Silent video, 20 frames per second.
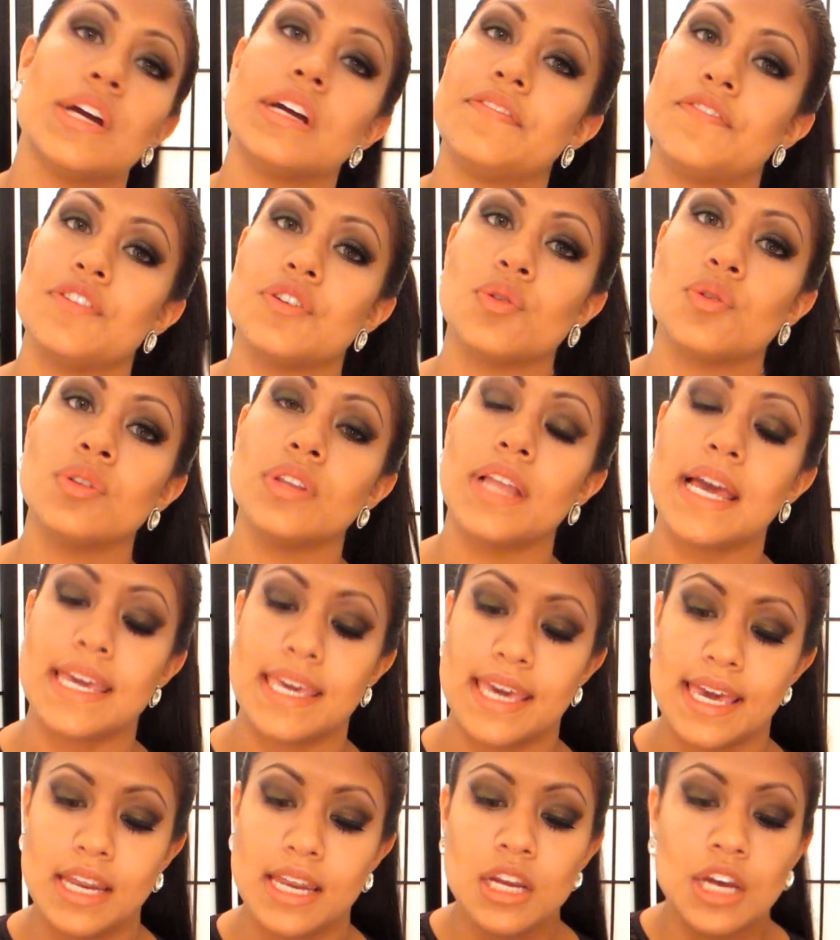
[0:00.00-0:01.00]
If you don't like
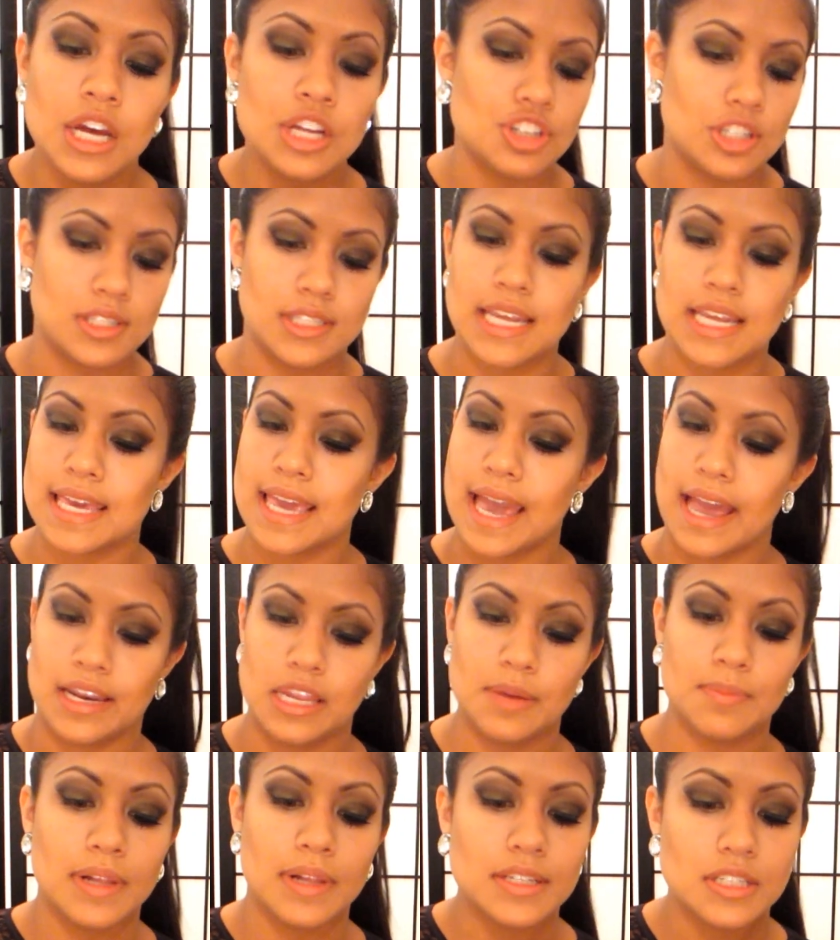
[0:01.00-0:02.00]
it, just take
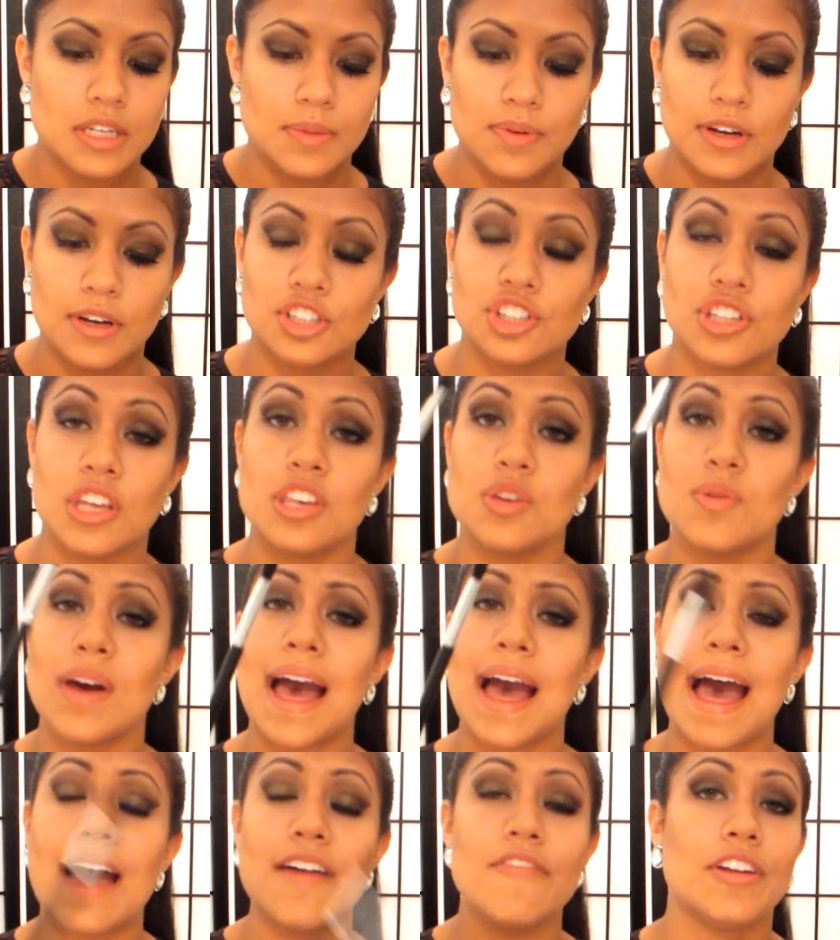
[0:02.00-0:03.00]
any blendy brush that you
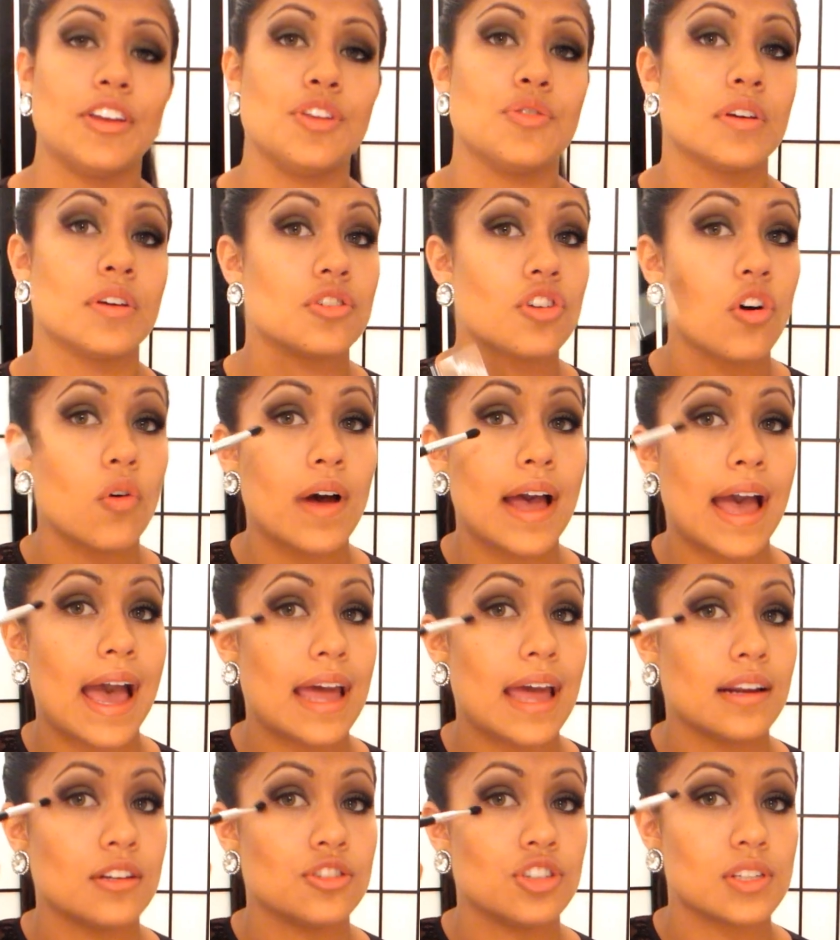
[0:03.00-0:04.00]
have and you can go
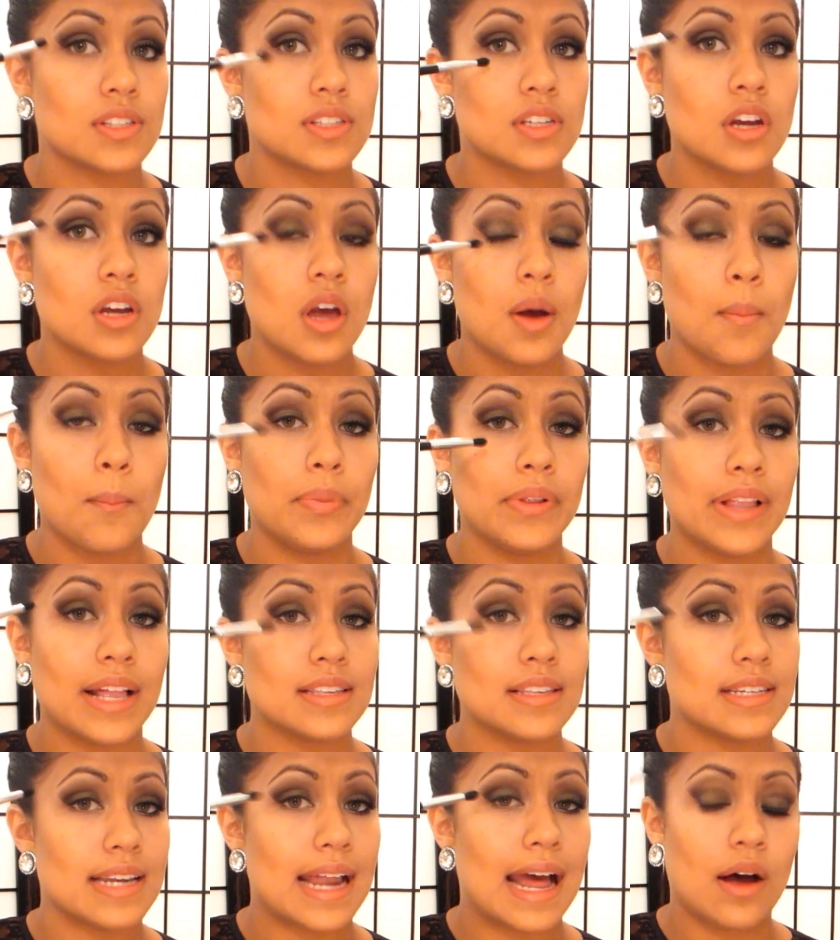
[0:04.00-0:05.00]
ahead and just
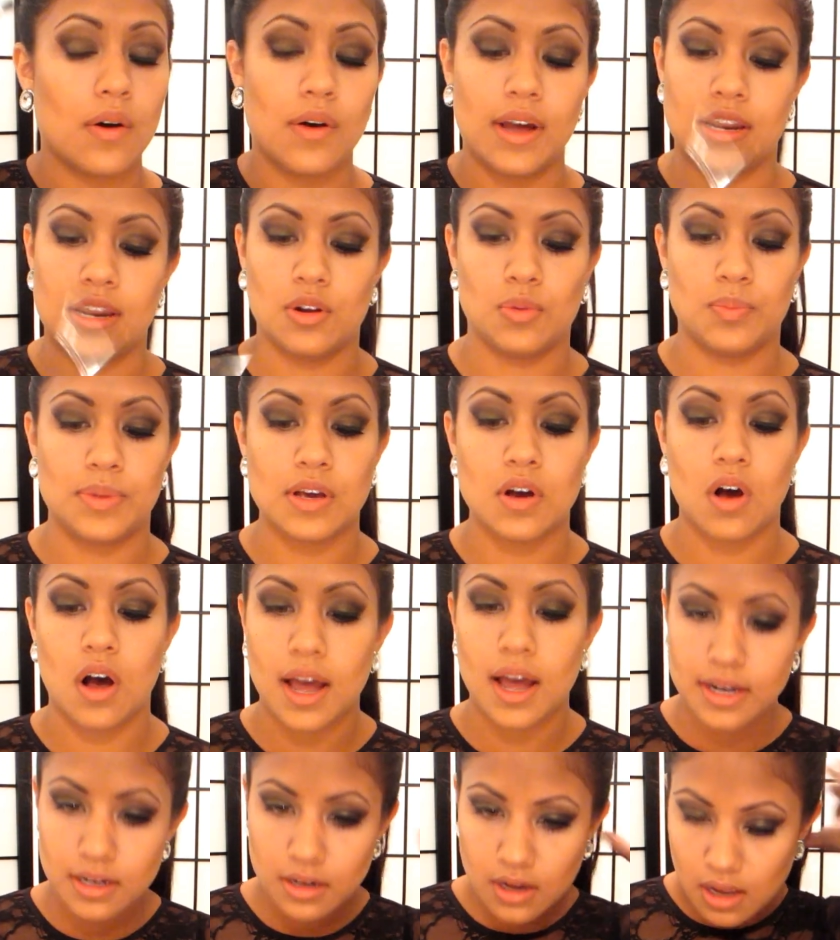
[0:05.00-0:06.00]
blend it out and it'll be
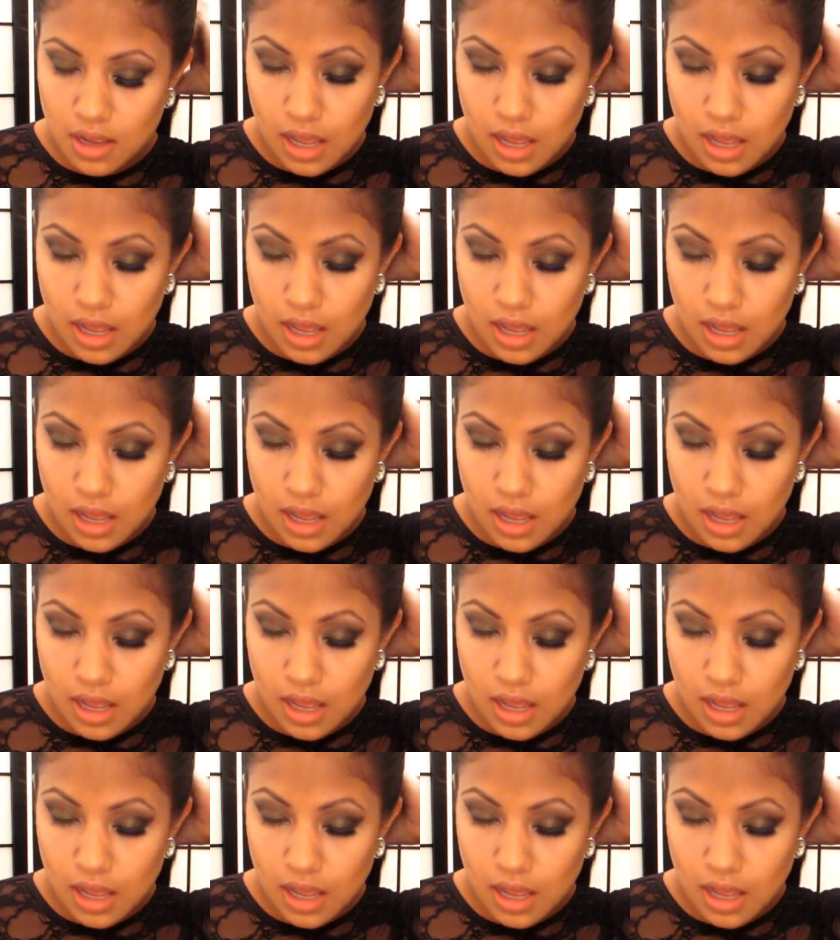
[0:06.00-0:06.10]
gone.